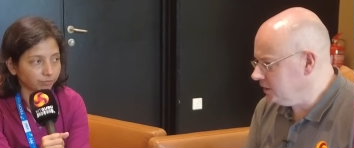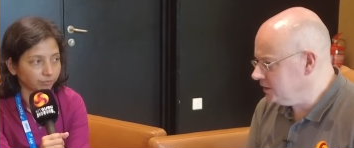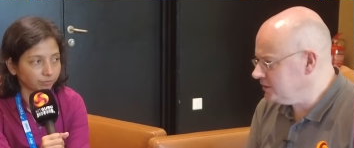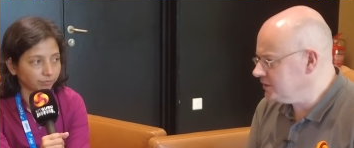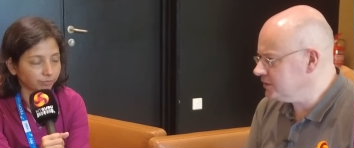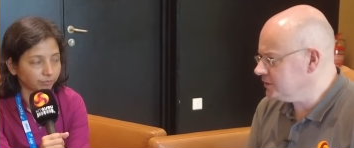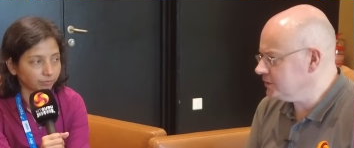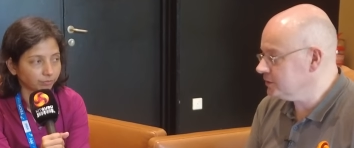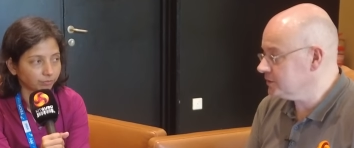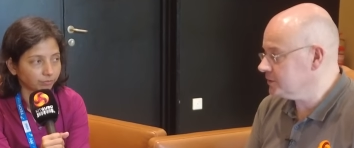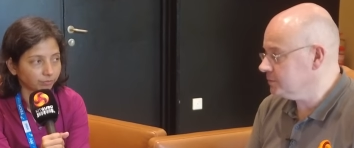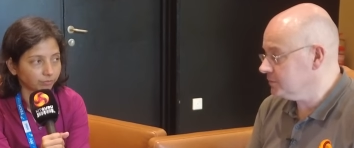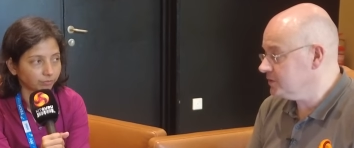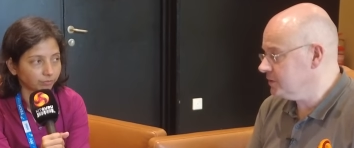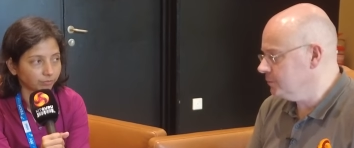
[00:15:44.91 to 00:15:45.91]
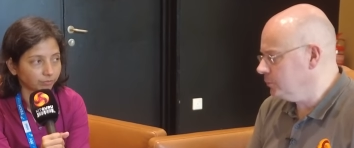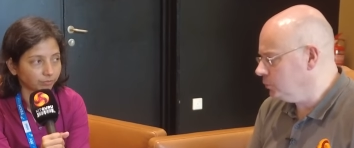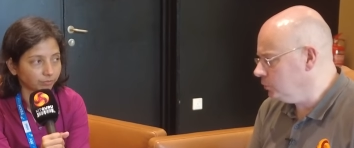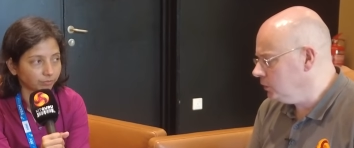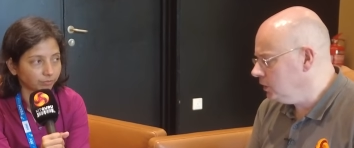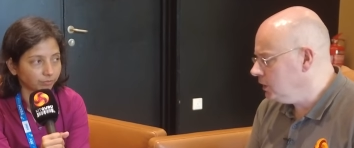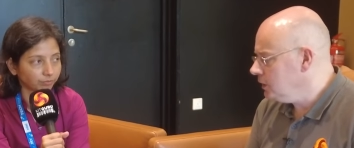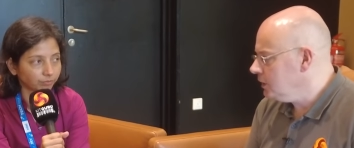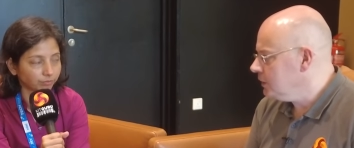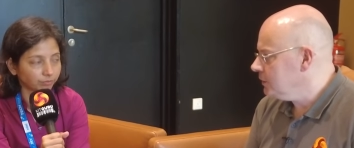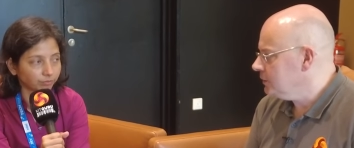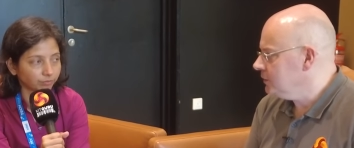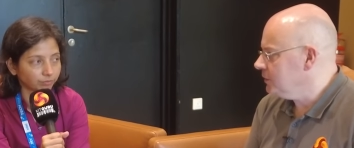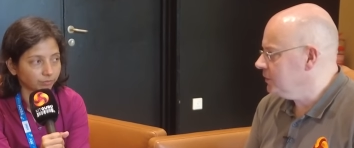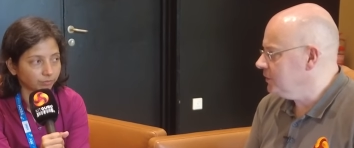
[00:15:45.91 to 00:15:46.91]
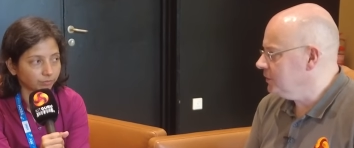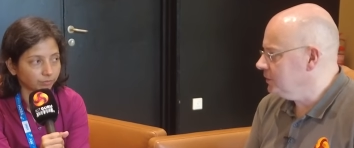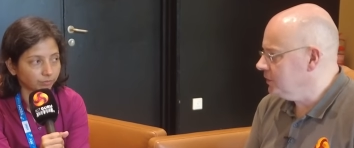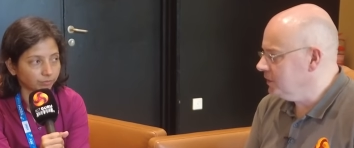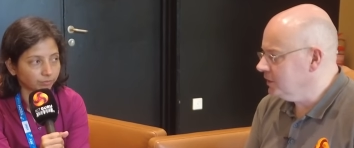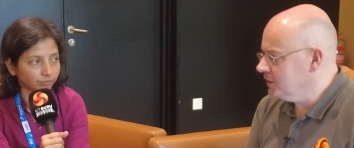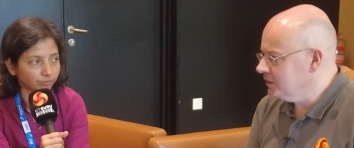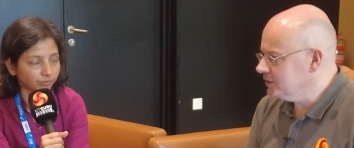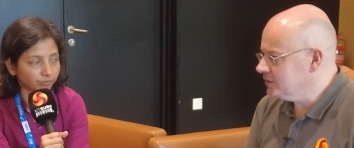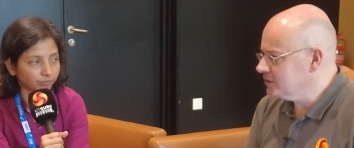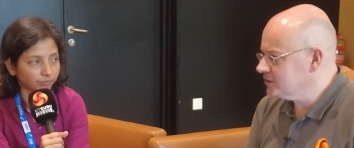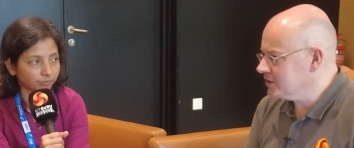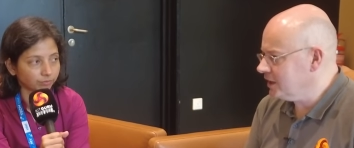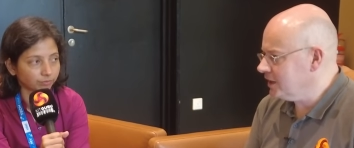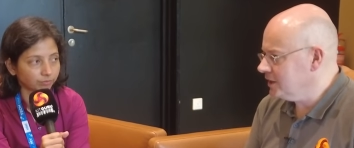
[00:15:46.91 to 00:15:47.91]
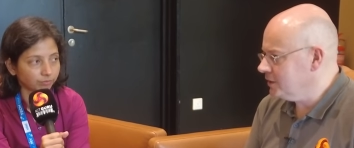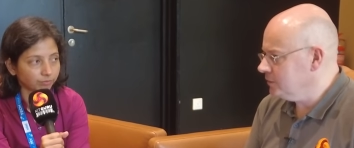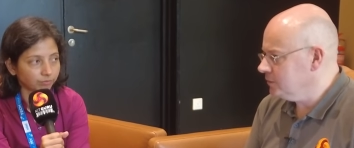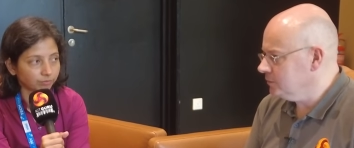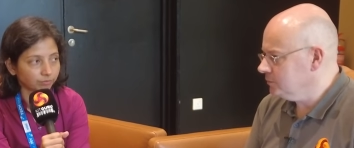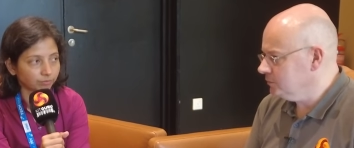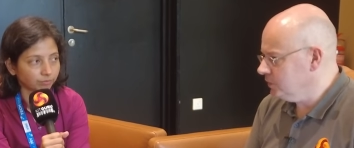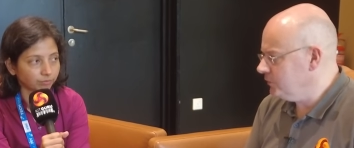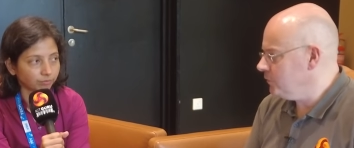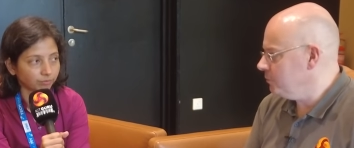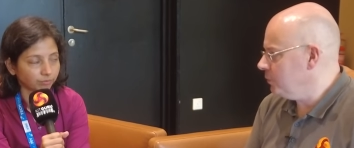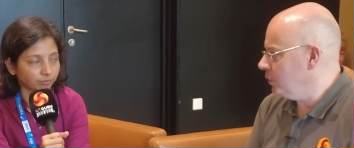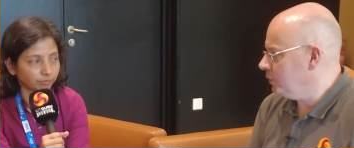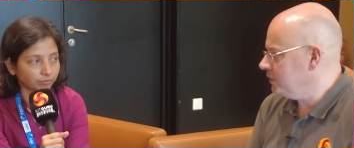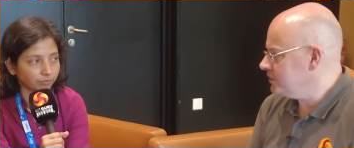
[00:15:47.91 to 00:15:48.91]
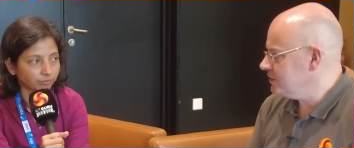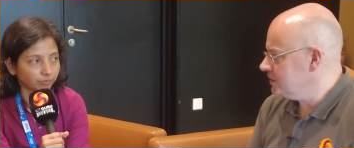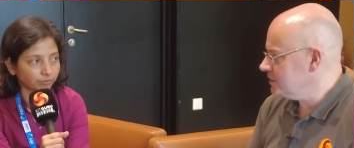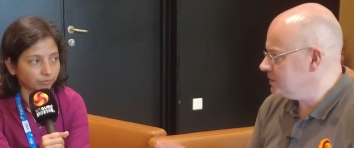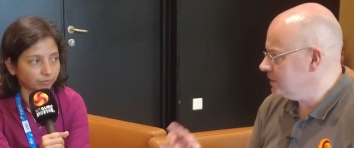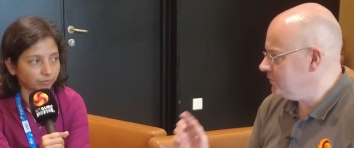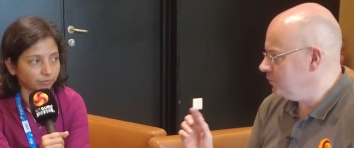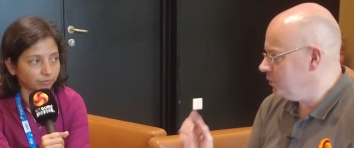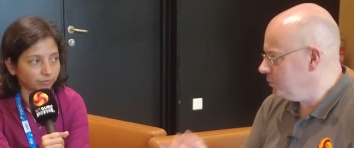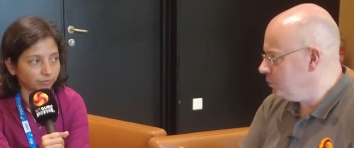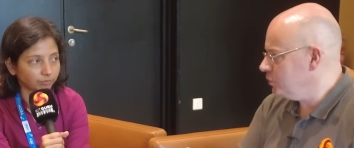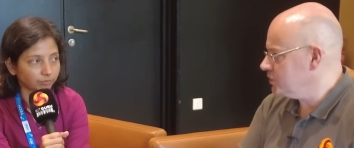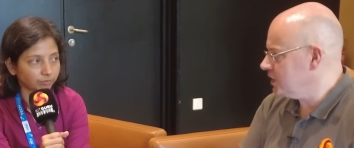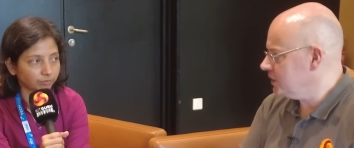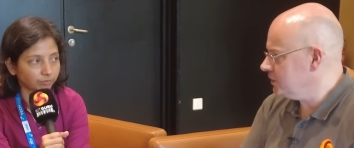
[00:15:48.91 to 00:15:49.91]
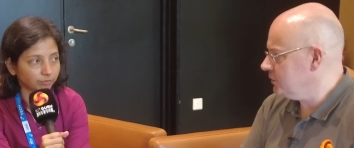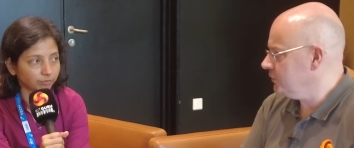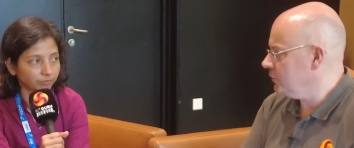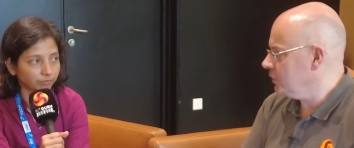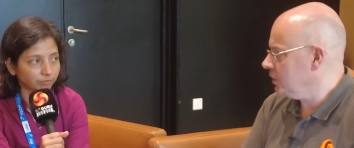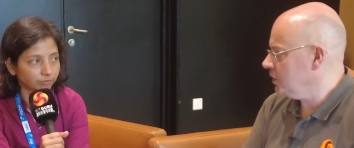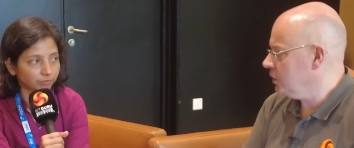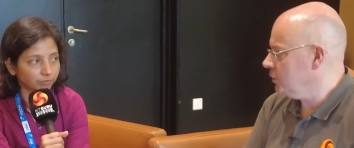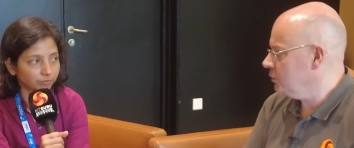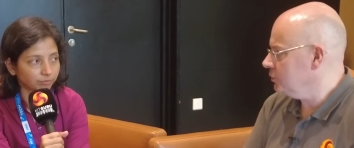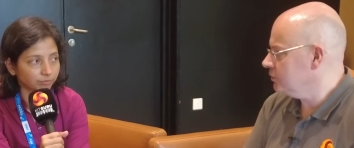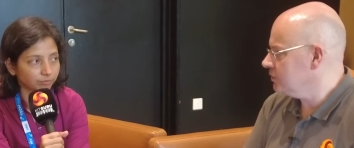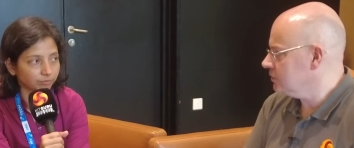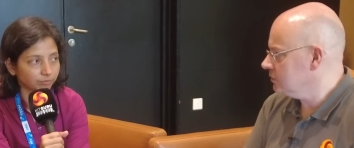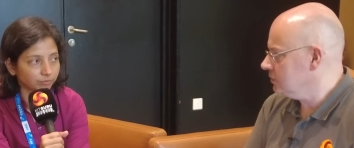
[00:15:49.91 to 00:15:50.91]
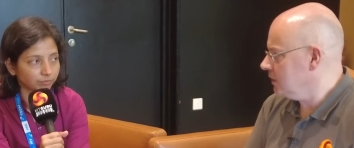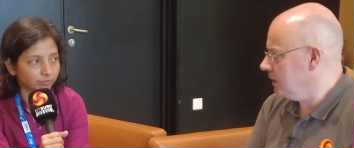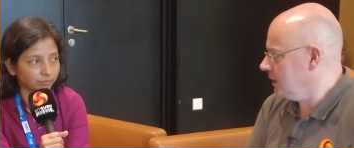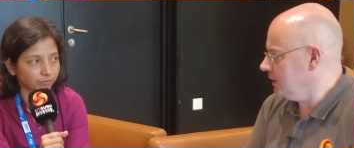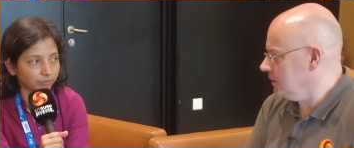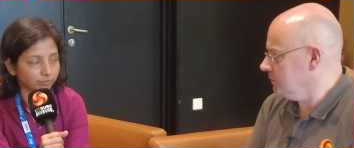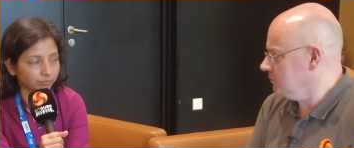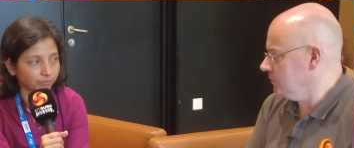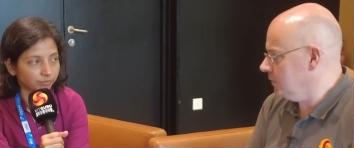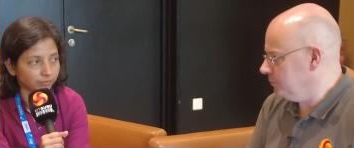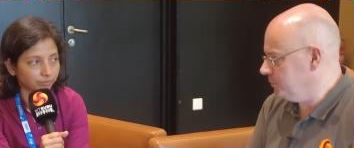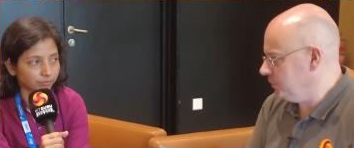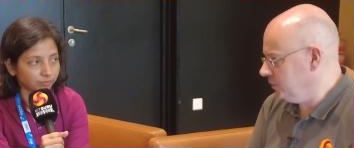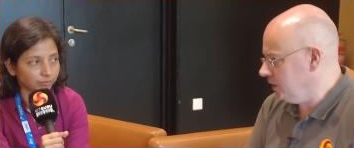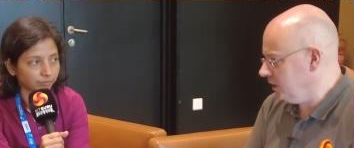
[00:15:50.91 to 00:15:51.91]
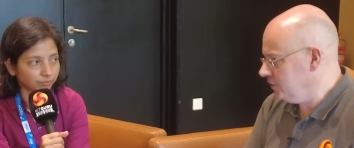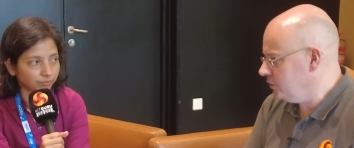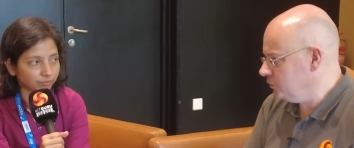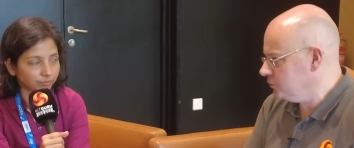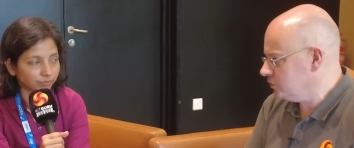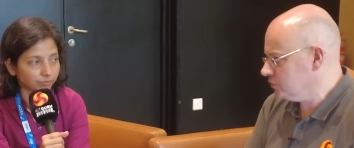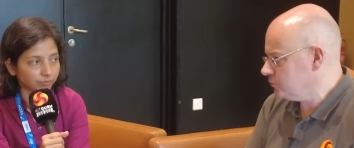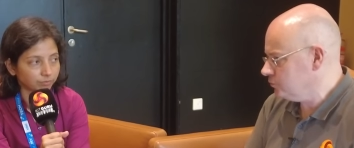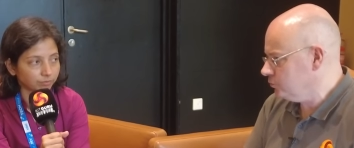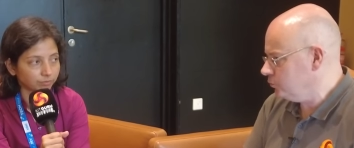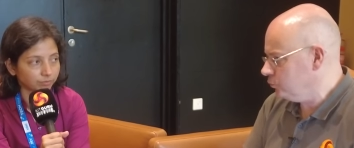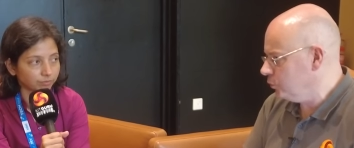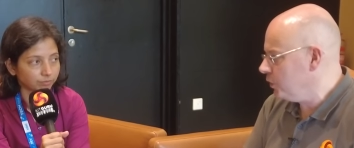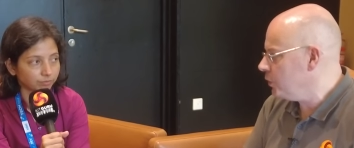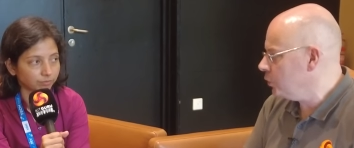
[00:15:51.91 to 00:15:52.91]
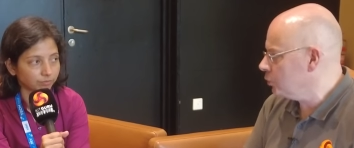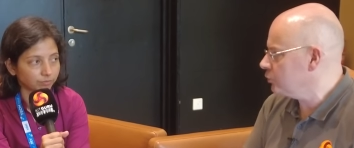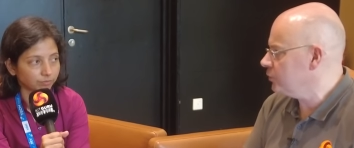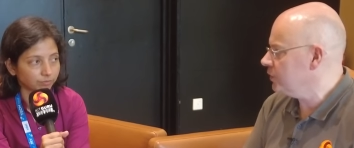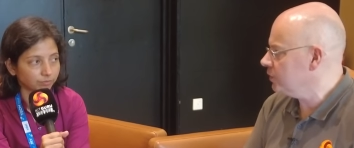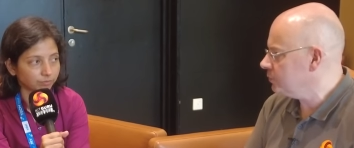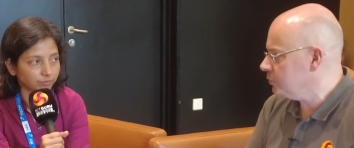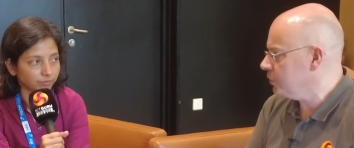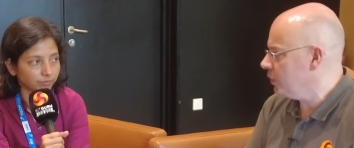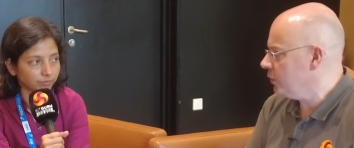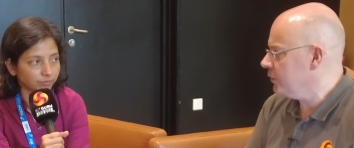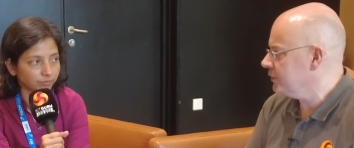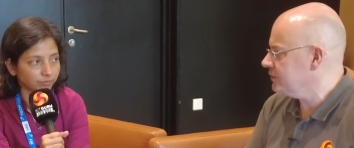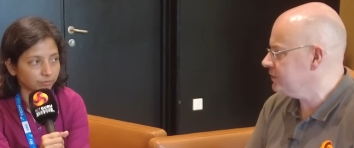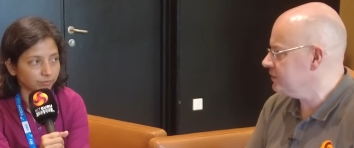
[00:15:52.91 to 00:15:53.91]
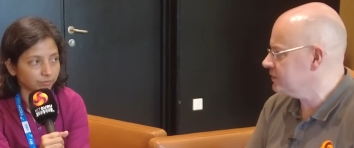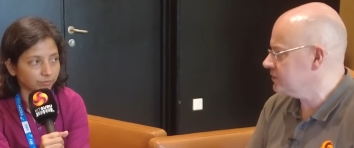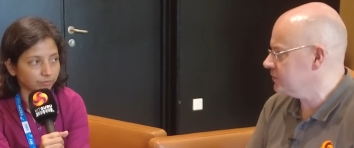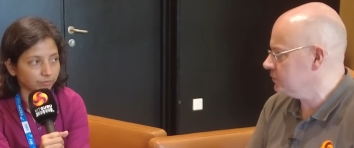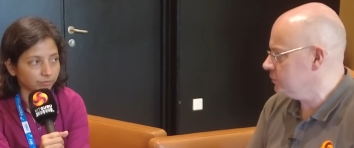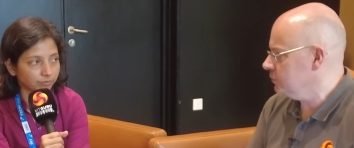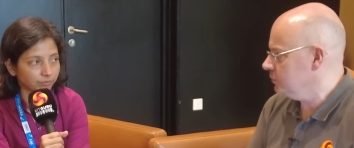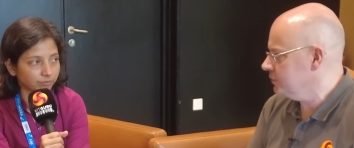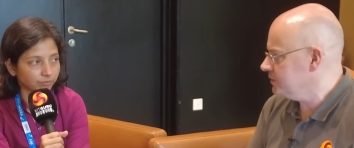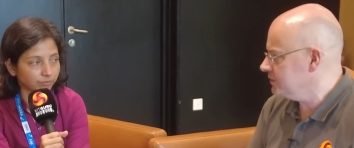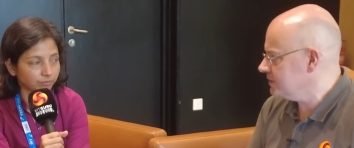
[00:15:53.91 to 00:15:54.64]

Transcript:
Speaker 1: Is it as simple as saying different policies, therefore you push out different code, uh, but and you're just reordering the priorities, or is